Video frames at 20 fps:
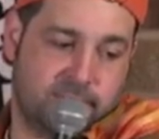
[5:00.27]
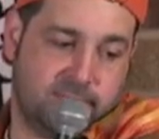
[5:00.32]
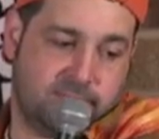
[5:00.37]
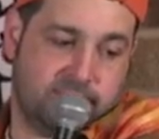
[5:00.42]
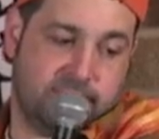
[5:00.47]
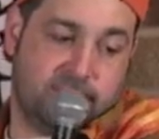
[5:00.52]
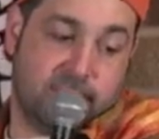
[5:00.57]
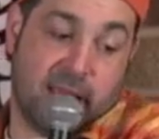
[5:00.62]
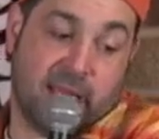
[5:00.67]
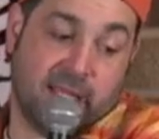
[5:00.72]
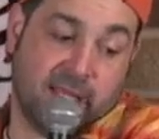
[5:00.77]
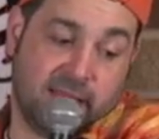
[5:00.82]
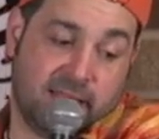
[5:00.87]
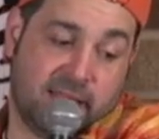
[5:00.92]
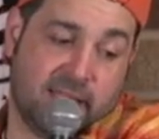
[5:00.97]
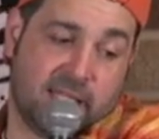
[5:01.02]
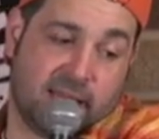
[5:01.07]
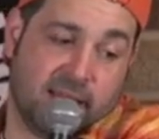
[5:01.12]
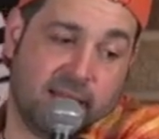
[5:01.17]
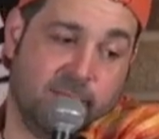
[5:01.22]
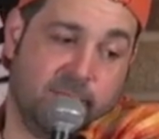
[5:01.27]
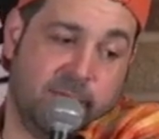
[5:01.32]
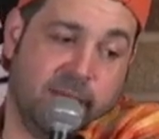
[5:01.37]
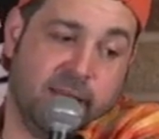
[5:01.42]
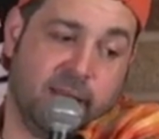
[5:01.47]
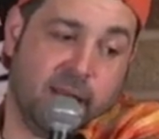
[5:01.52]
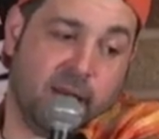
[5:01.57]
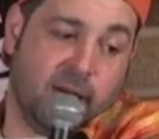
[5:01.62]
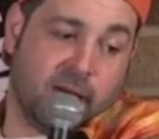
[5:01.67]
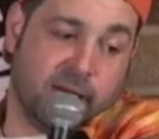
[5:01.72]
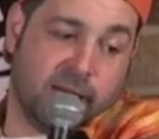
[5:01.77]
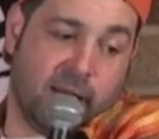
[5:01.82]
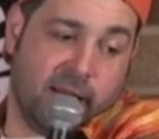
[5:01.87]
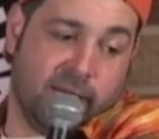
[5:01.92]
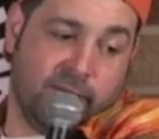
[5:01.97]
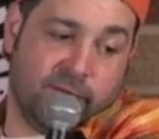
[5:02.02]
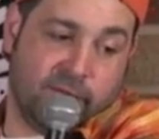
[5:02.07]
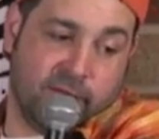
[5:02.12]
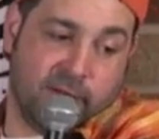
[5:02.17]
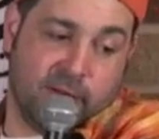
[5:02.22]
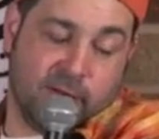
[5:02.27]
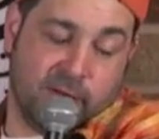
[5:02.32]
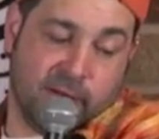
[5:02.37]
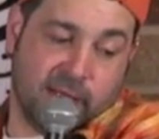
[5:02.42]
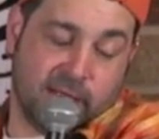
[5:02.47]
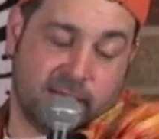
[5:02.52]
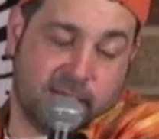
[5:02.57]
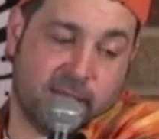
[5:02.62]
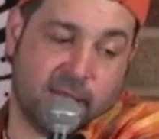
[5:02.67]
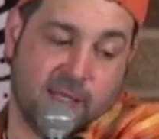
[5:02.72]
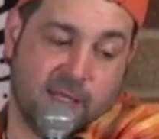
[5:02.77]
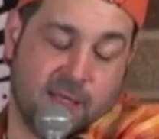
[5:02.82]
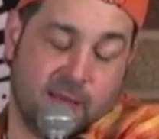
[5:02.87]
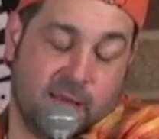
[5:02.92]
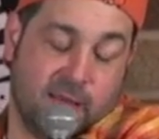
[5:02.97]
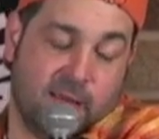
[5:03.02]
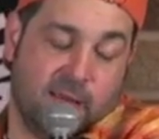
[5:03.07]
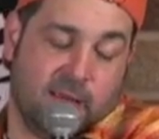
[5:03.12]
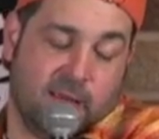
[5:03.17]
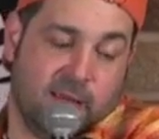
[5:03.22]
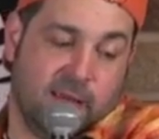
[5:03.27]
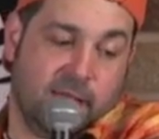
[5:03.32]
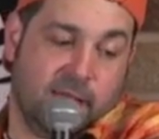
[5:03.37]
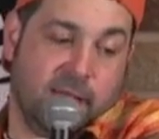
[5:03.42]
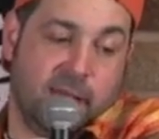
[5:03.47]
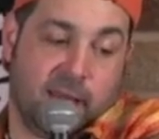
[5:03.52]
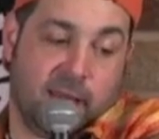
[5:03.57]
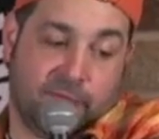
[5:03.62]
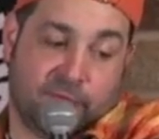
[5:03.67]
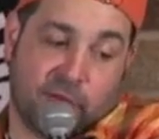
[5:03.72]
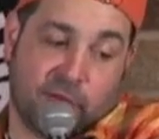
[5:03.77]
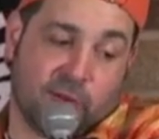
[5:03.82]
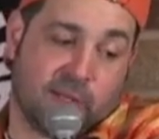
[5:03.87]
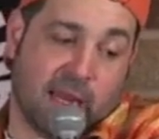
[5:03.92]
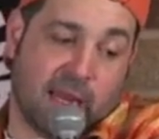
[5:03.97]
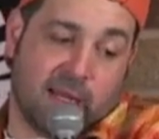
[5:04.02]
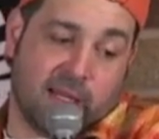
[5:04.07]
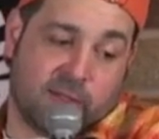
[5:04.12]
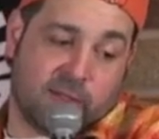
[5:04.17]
Mate, this is going to be a long night for you, this. If you get this